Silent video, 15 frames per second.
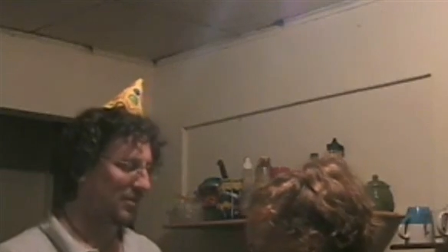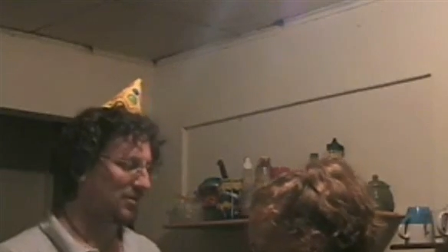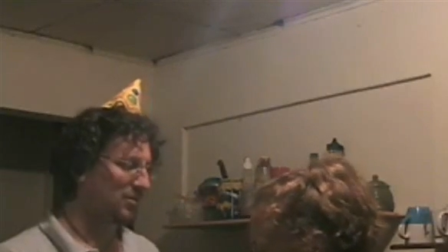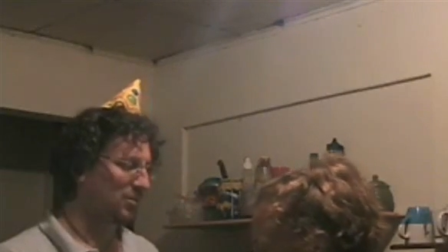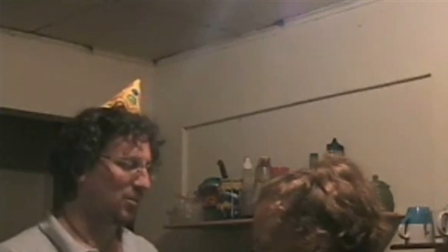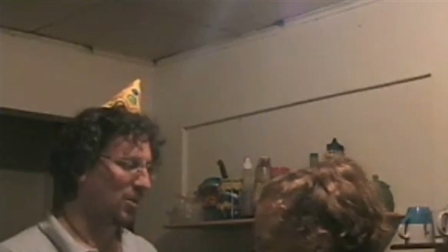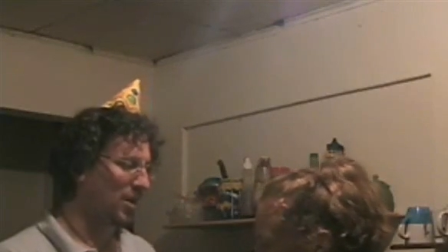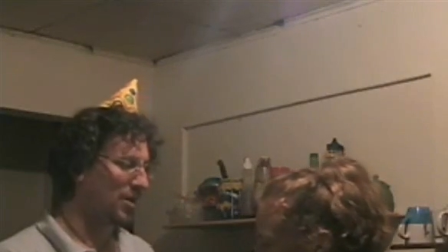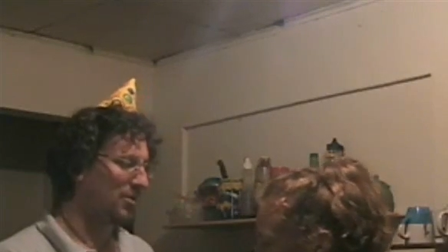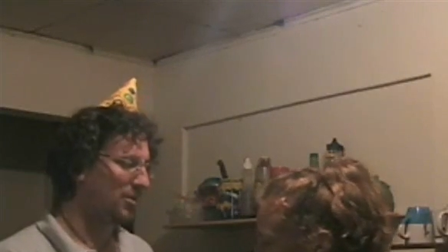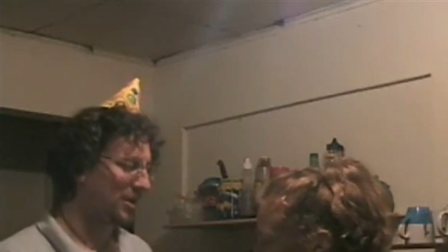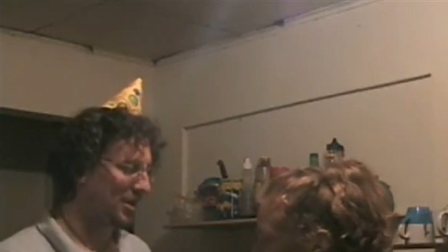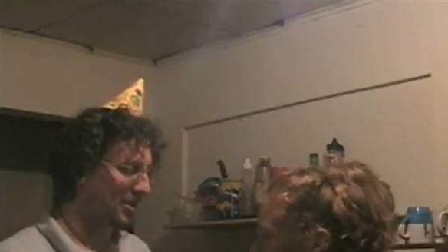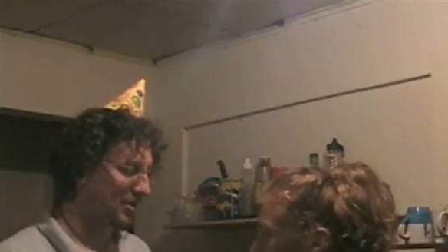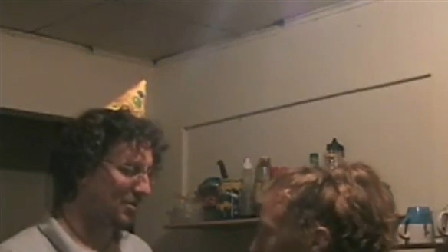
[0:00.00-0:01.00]
us, what are
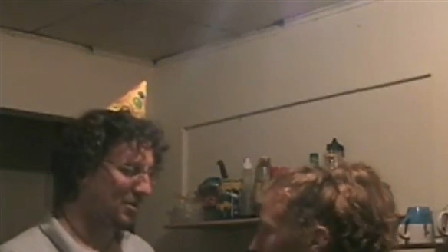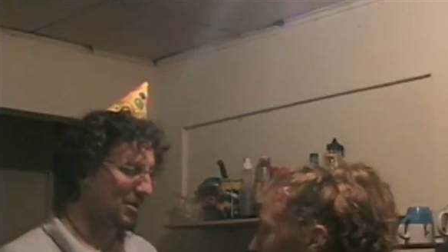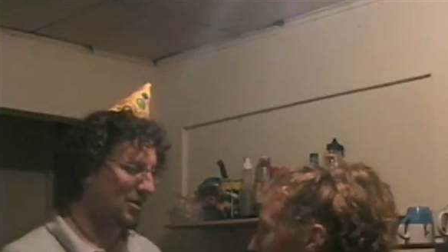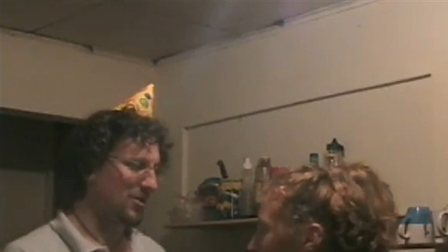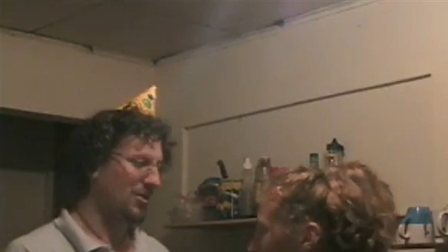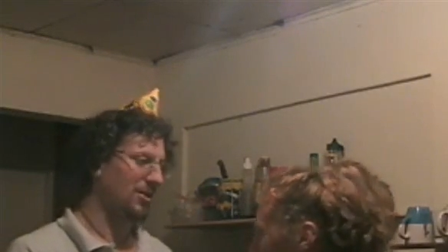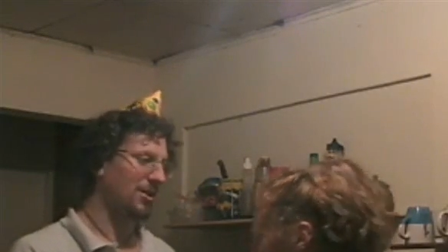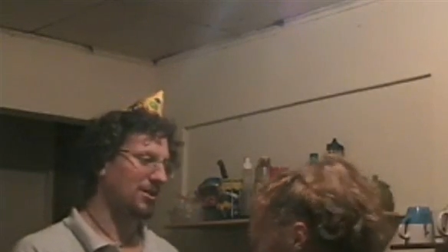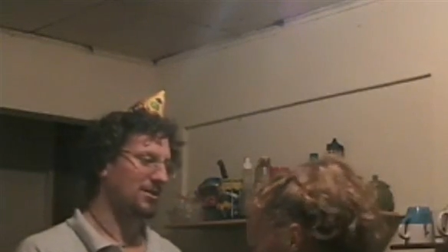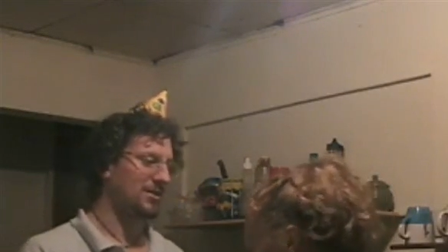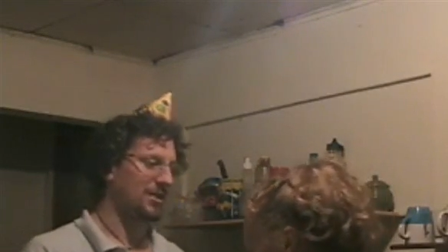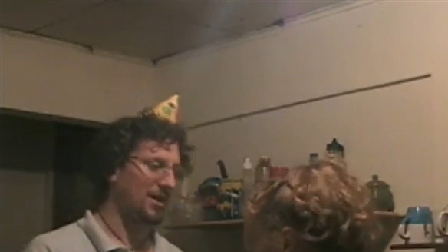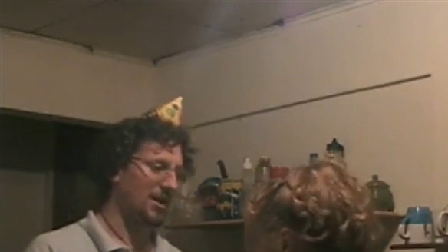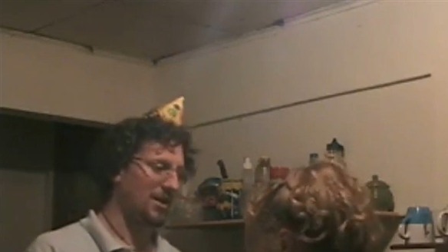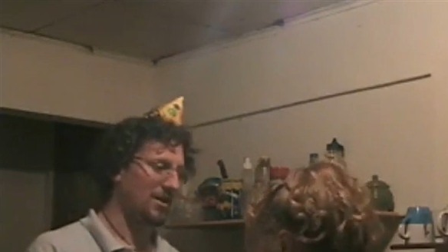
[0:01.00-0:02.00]
we going to be cooking
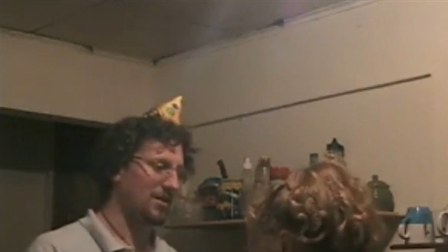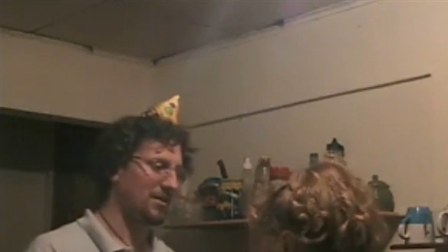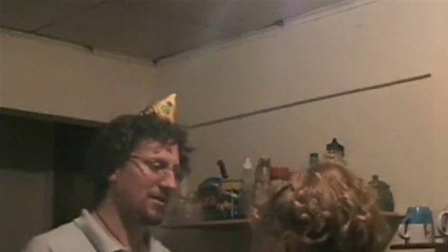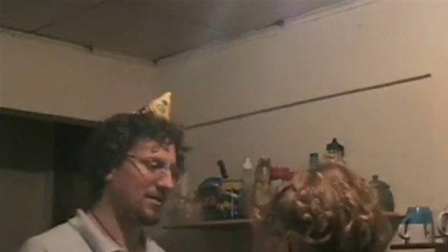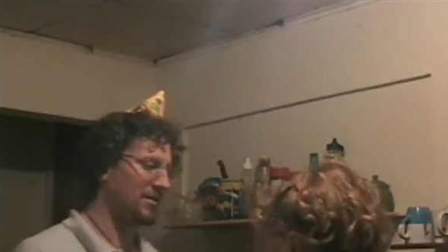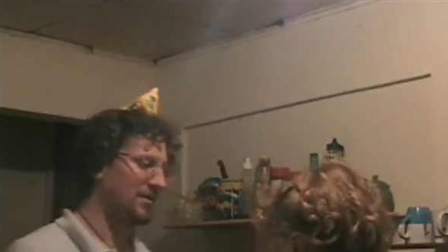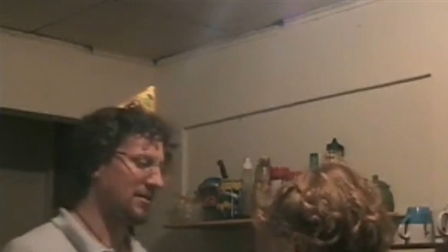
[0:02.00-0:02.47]
today? We're